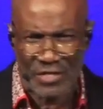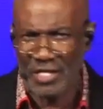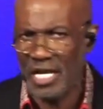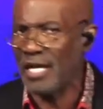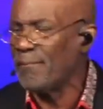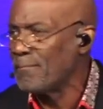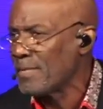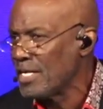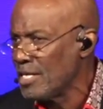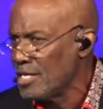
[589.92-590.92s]
in him
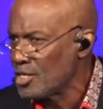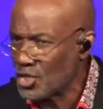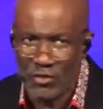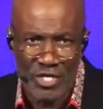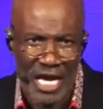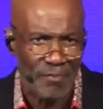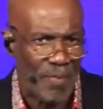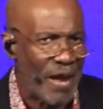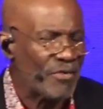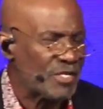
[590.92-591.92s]
should not
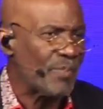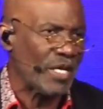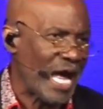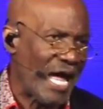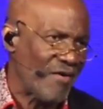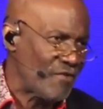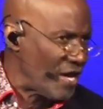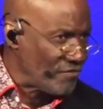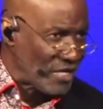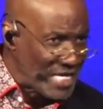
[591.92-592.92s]
perish but have
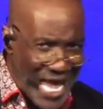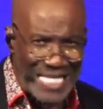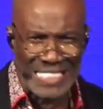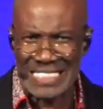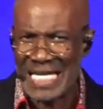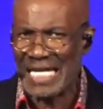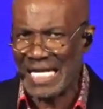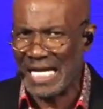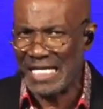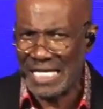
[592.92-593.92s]

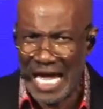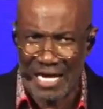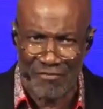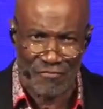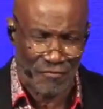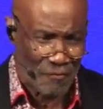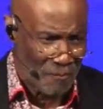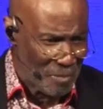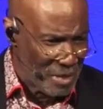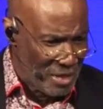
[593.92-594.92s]
everlasting life.
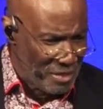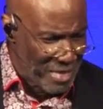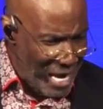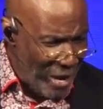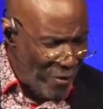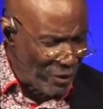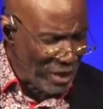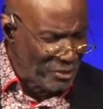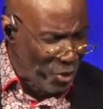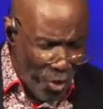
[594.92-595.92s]
Now,
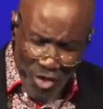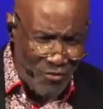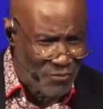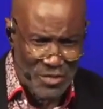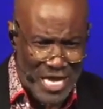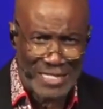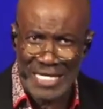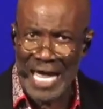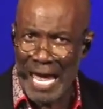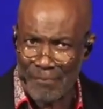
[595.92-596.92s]
in order for that
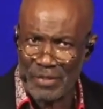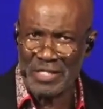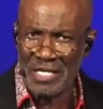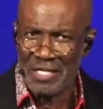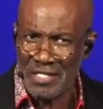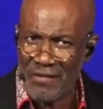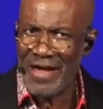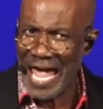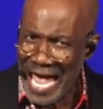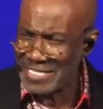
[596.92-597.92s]
to happen, there
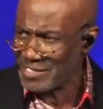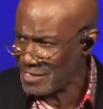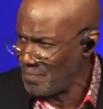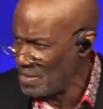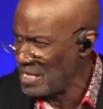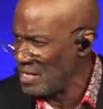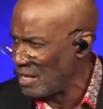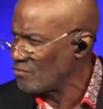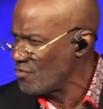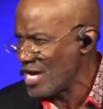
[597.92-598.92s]
has to be
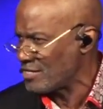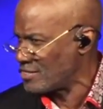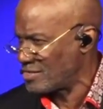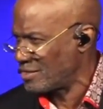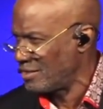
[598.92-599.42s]
a risk